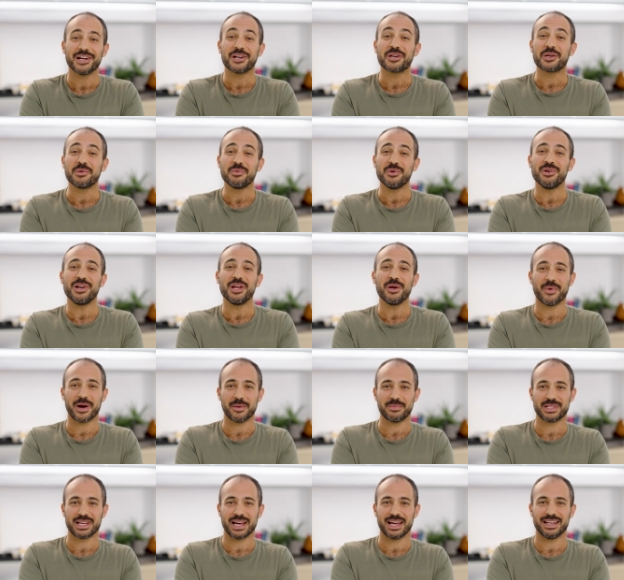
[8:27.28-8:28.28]
A community
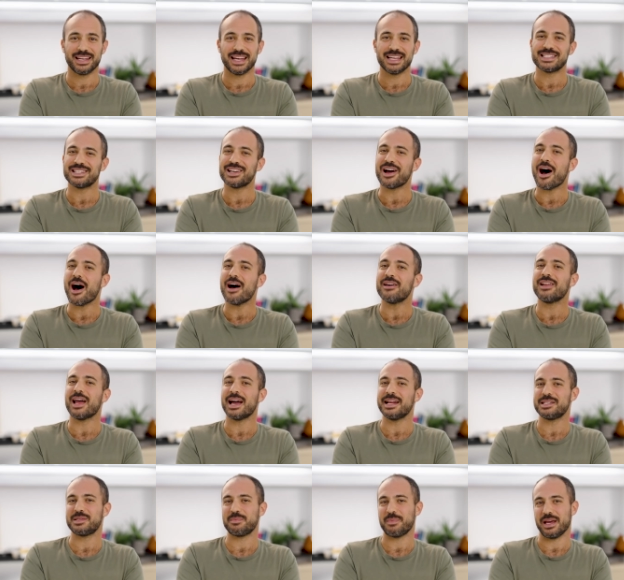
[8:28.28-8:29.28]
website is an
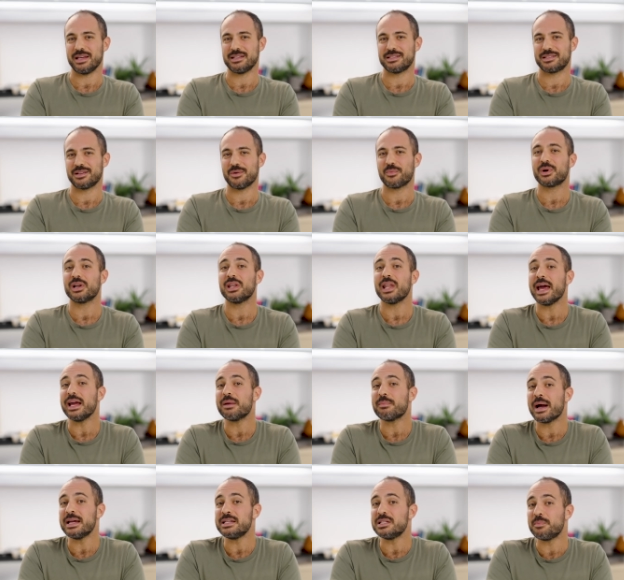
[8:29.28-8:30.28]
online space where
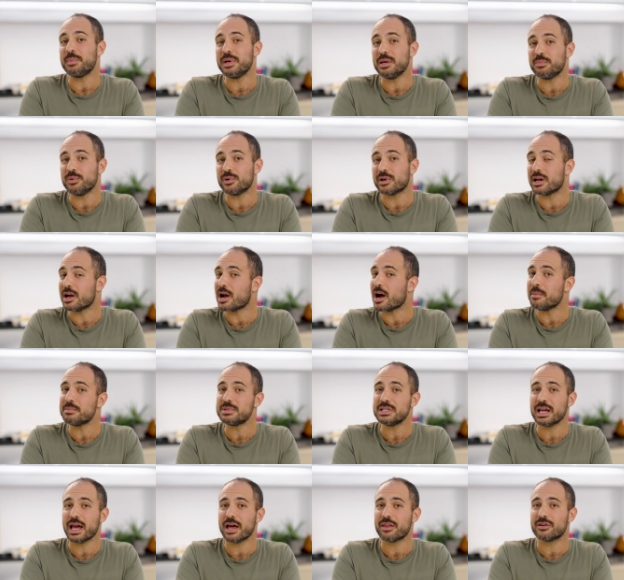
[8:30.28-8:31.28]
like-minded people can come
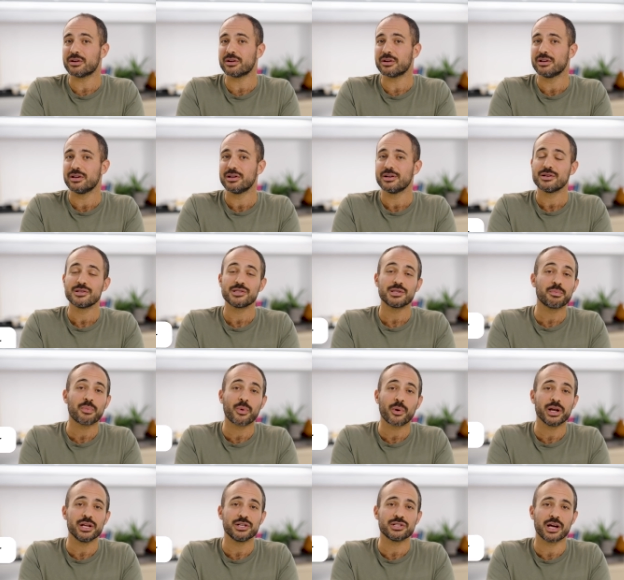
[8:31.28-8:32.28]
together,
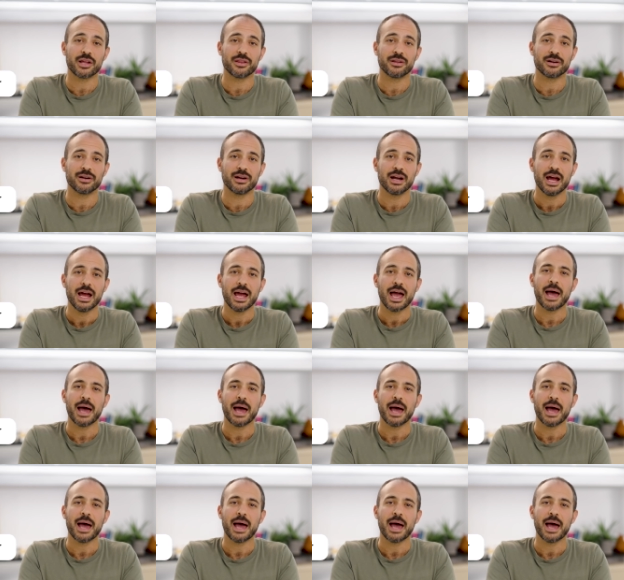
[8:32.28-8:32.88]
support each other,